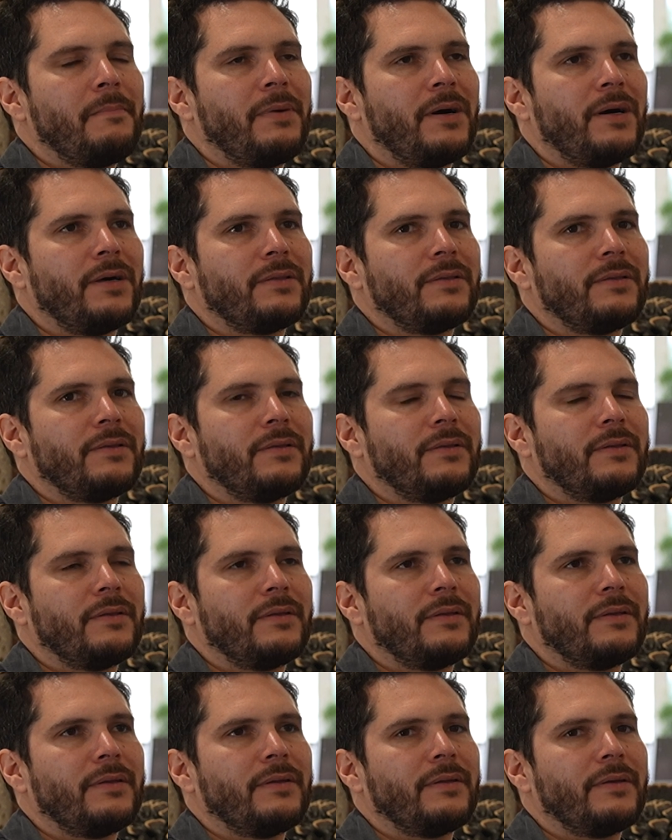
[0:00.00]

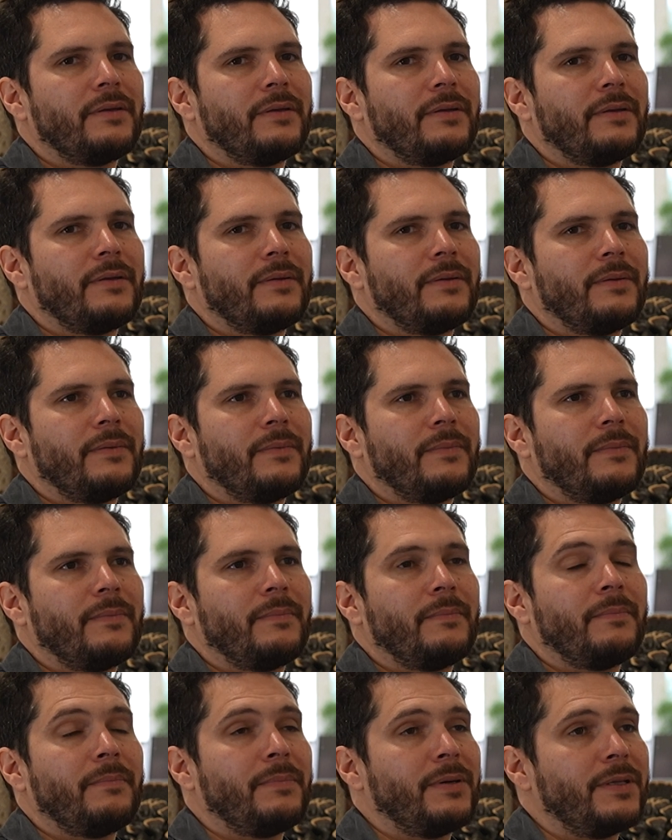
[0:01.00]
But
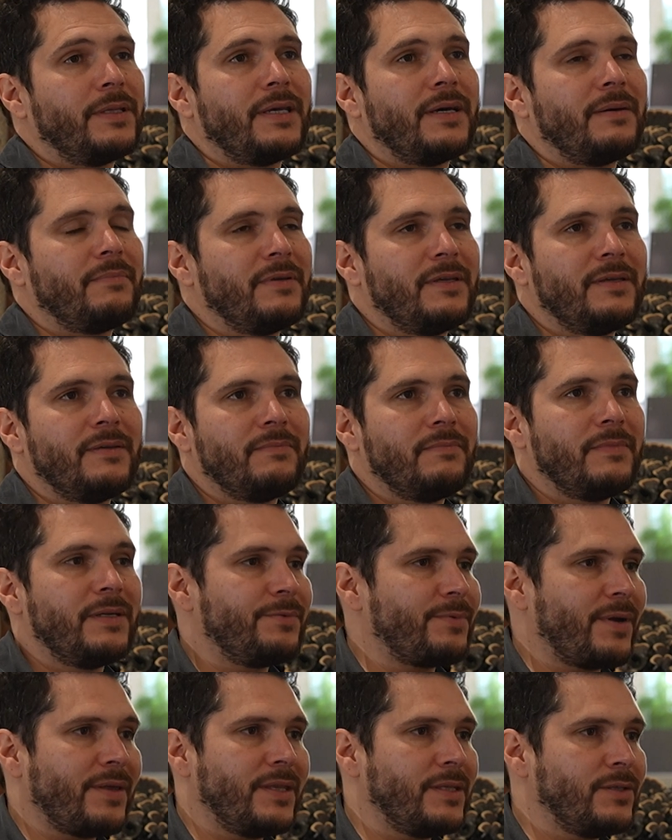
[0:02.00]
yeah,
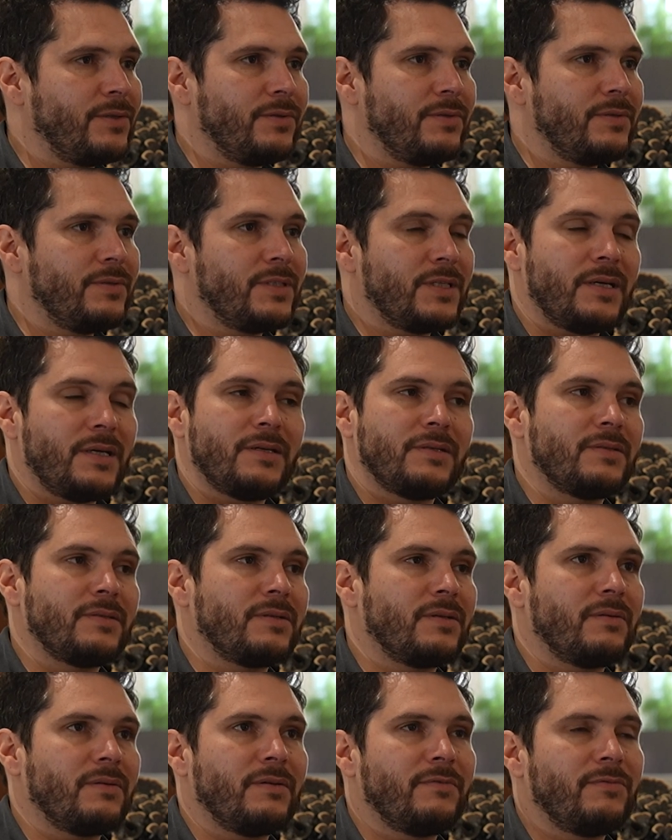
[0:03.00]
be ready to change.